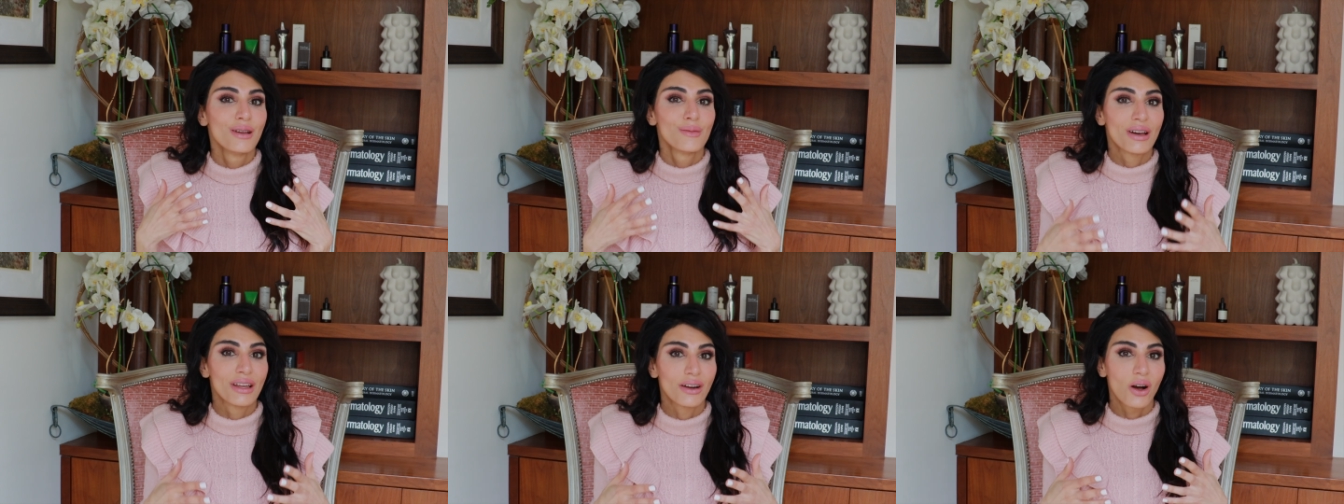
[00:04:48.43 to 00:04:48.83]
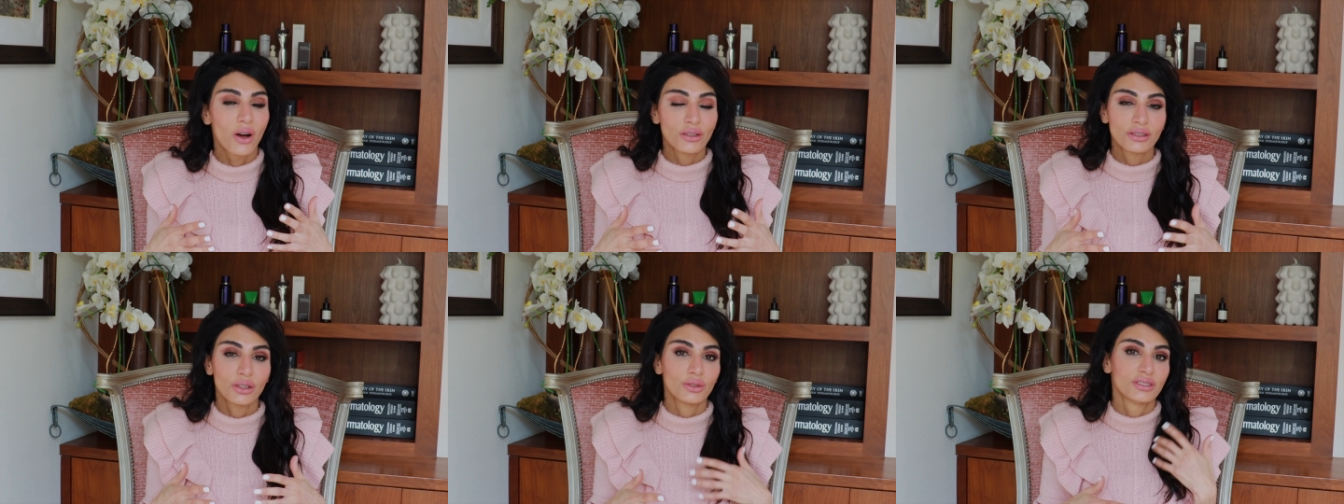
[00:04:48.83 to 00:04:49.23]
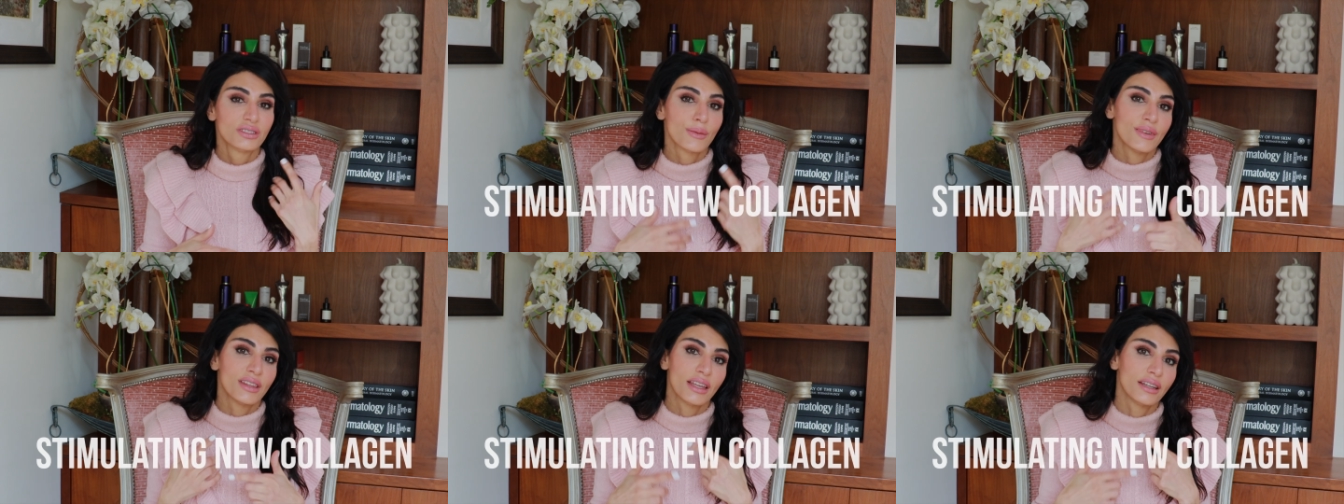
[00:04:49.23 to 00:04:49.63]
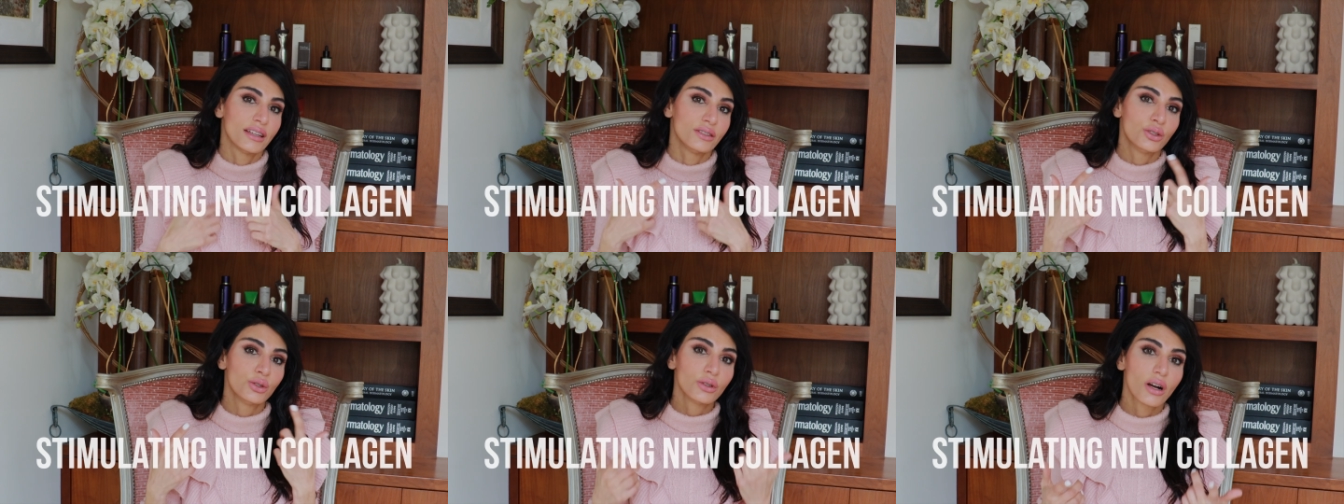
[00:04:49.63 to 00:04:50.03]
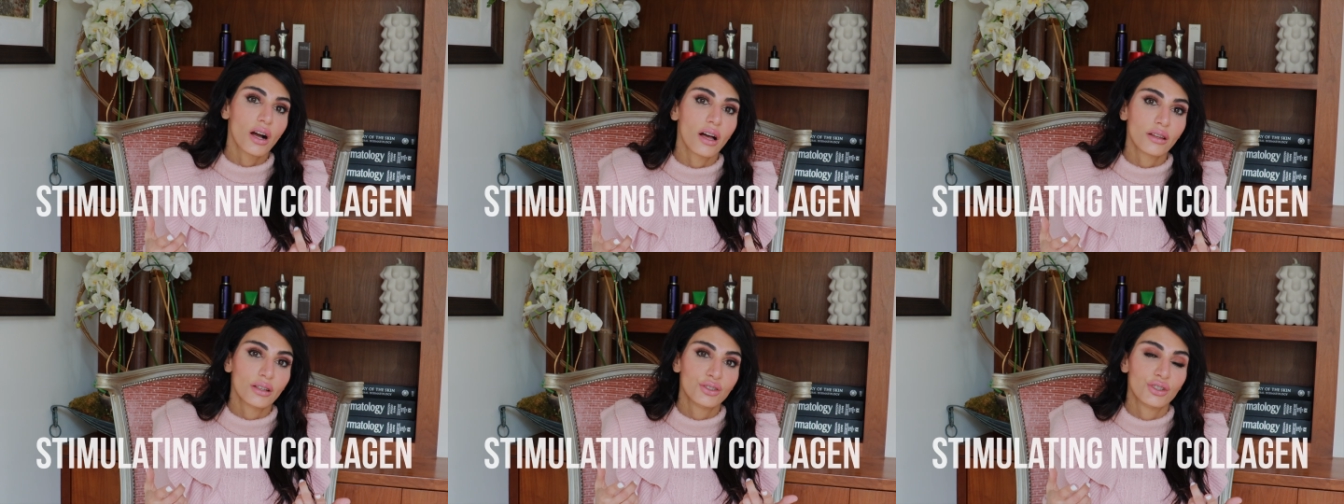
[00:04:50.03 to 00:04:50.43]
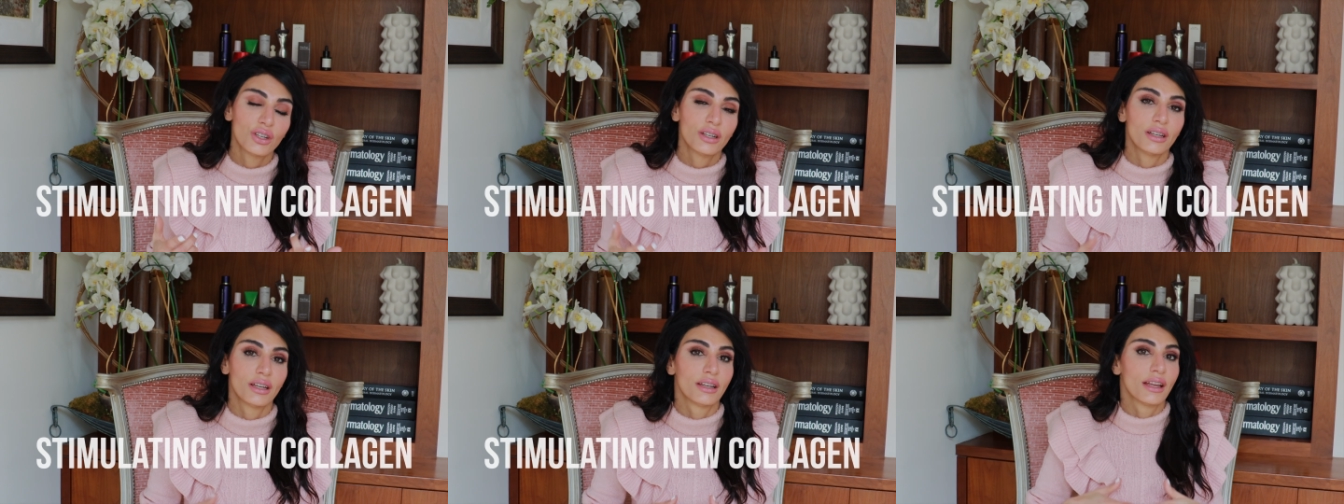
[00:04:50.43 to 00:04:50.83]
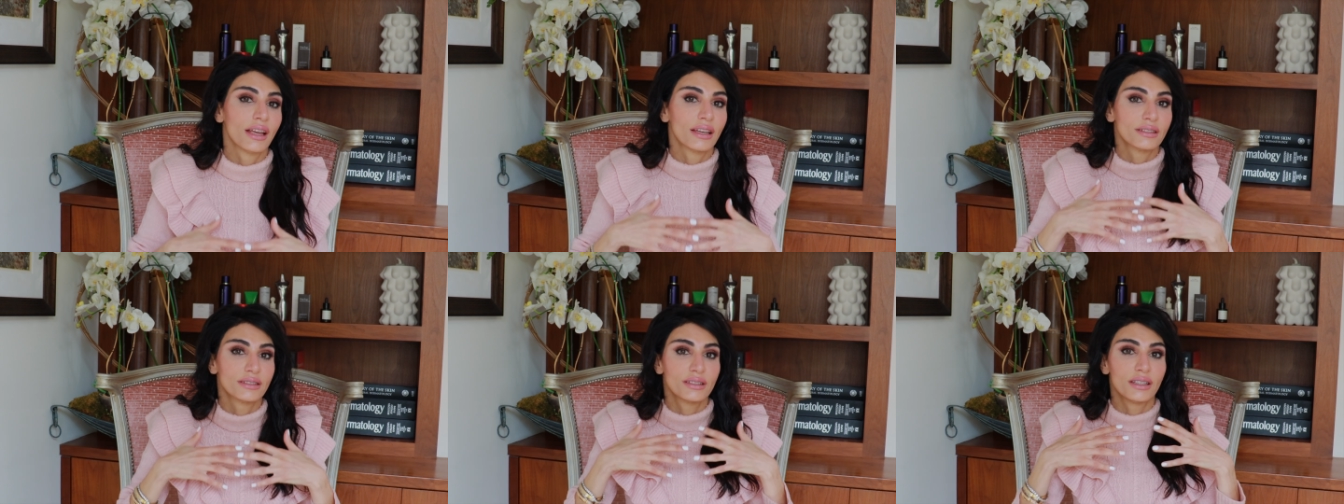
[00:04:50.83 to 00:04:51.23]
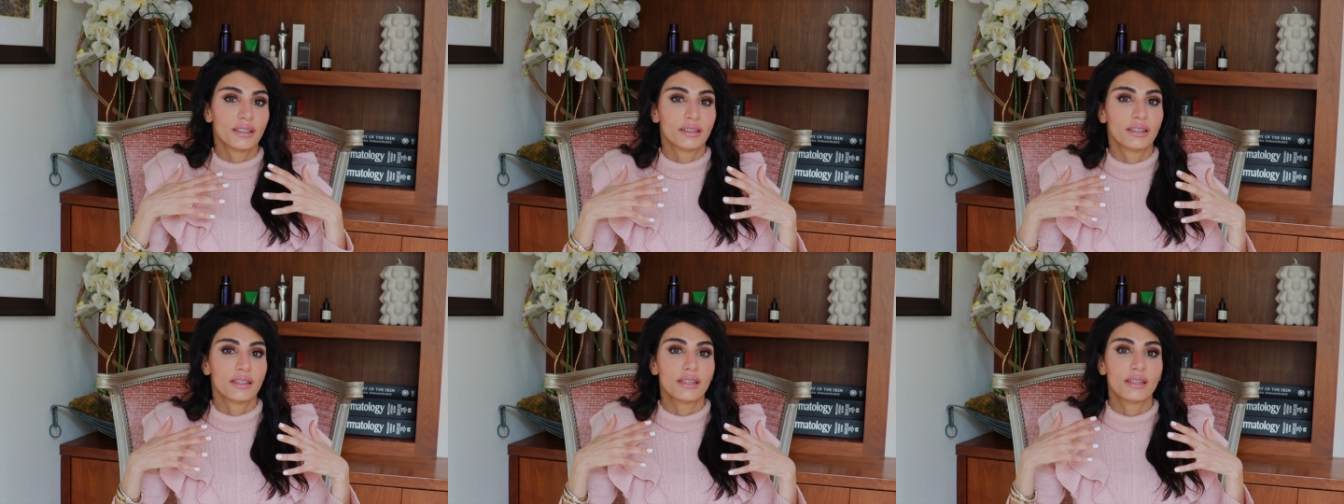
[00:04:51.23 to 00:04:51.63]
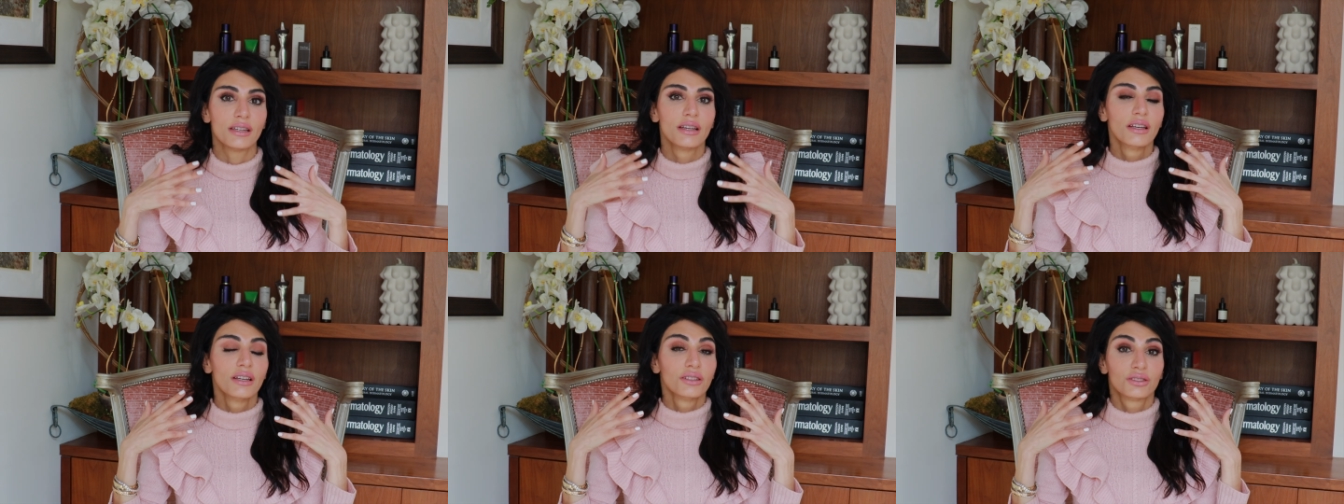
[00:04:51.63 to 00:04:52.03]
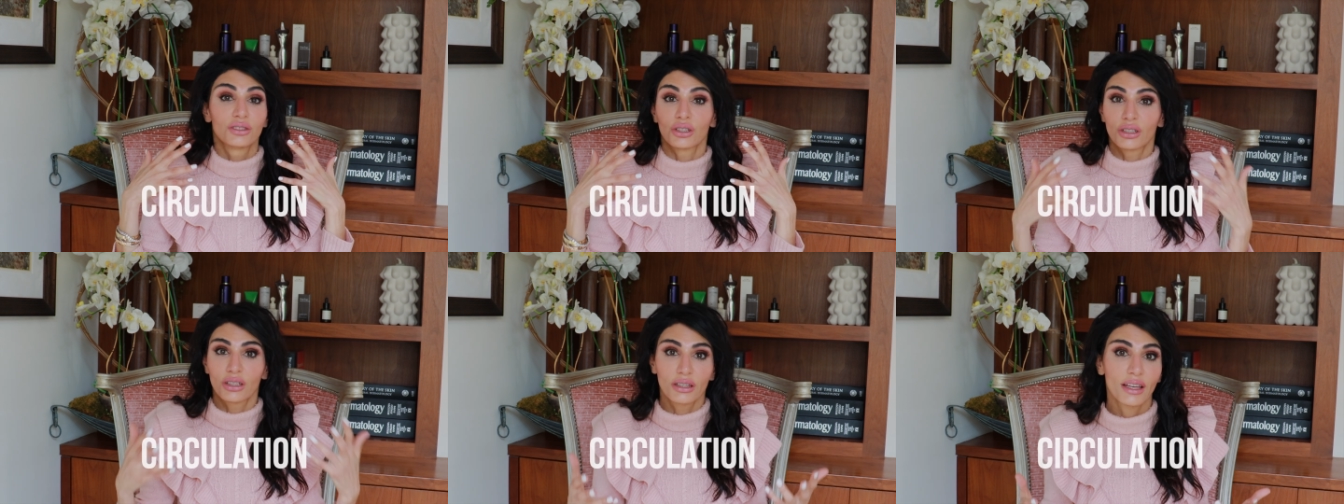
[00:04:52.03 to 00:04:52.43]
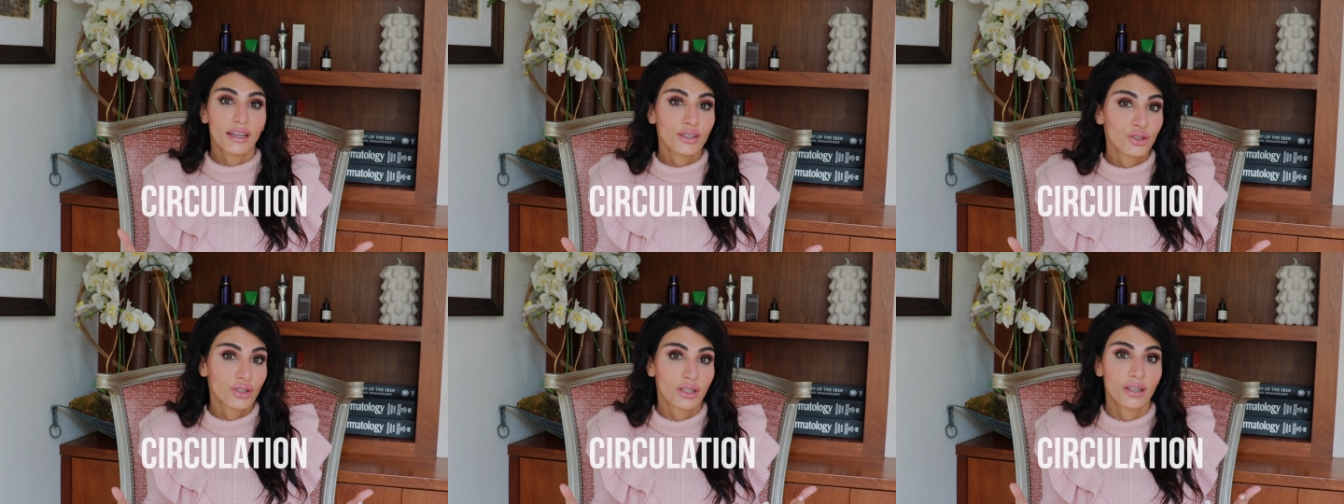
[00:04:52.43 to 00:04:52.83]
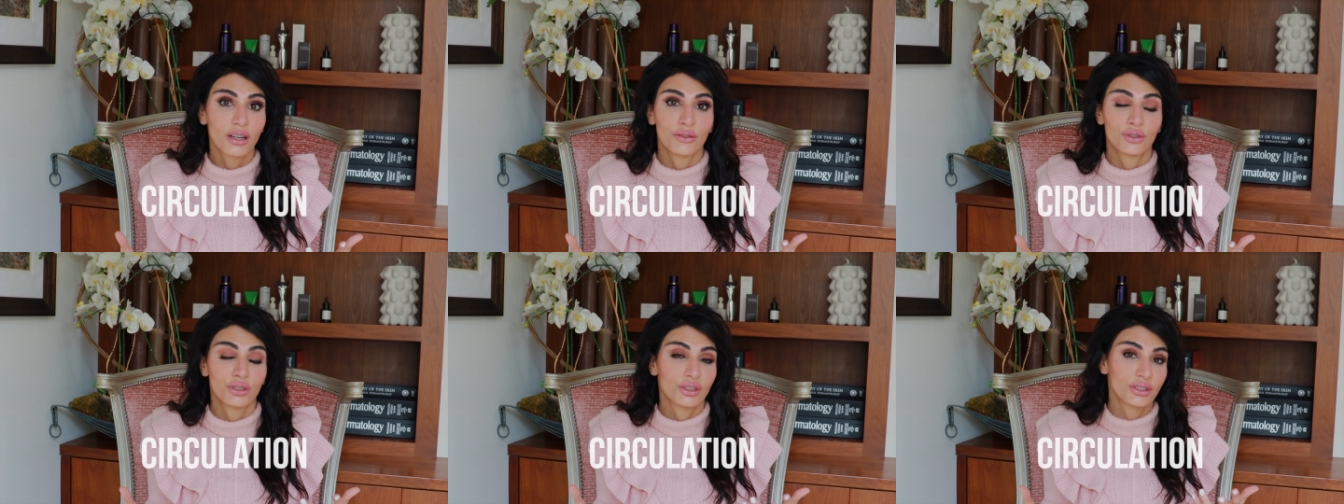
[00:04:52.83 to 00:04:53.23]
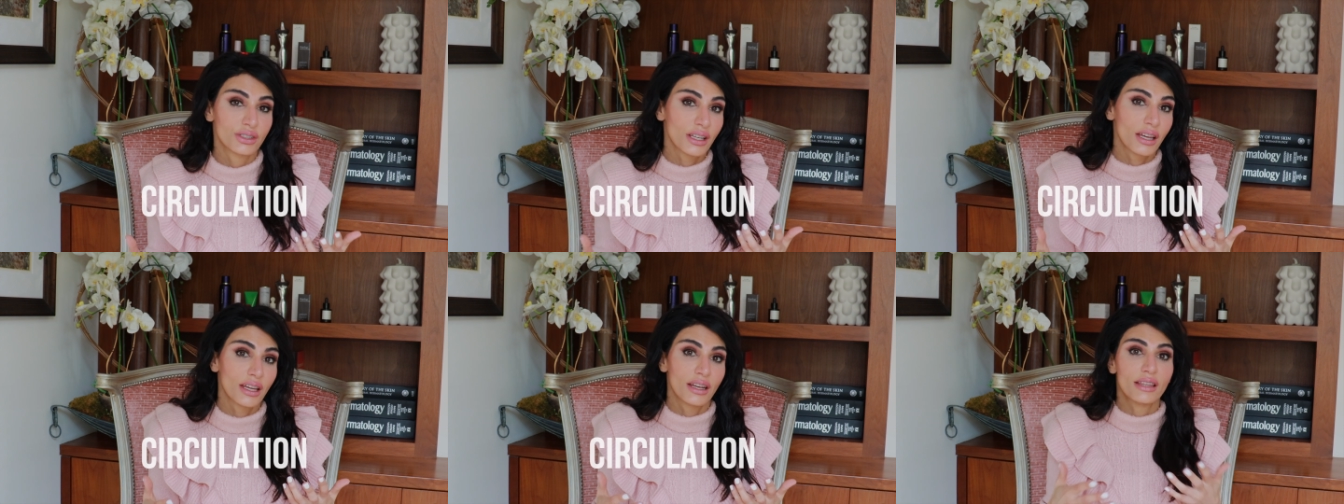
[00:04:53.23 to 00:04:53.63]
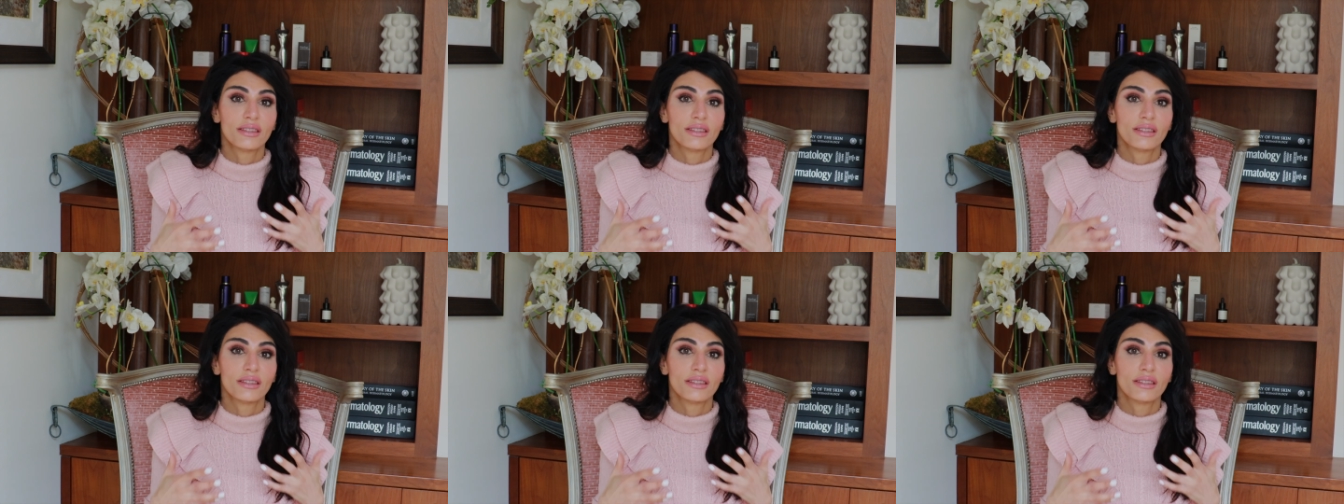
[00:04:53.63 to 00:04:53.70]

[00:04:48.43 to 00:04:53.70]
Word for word: but also stimulating new collagen, enhancing the circulation of your skin.